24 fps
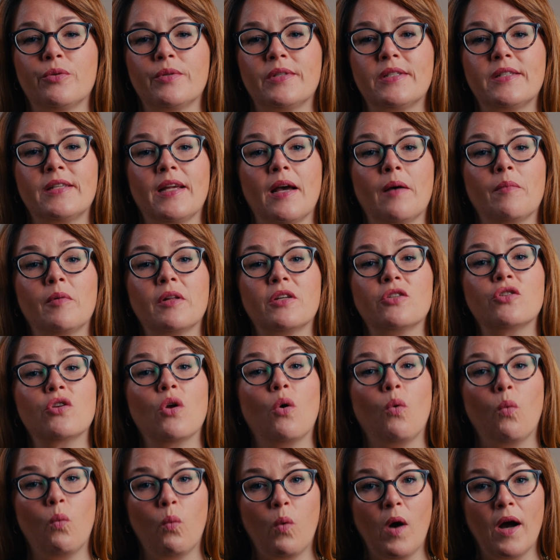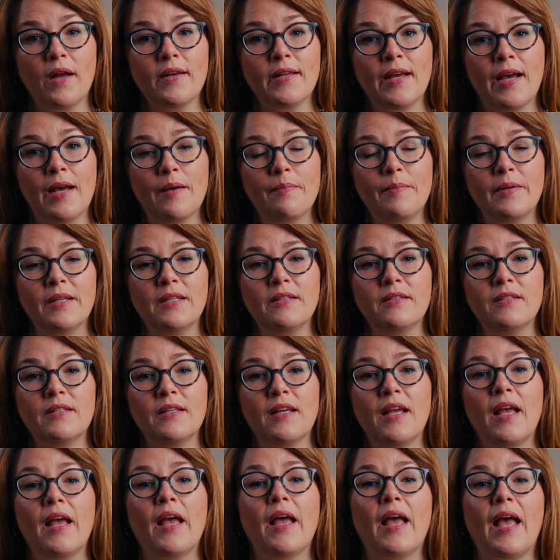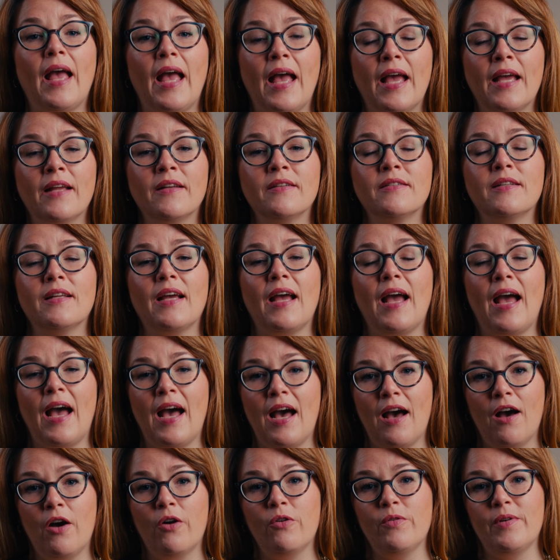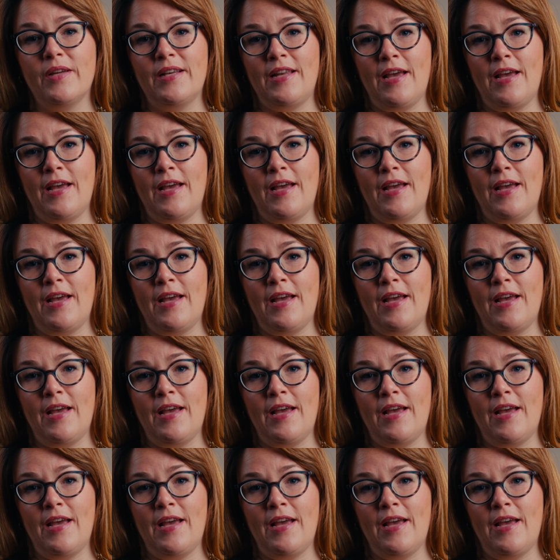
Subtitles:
establish what happened and how it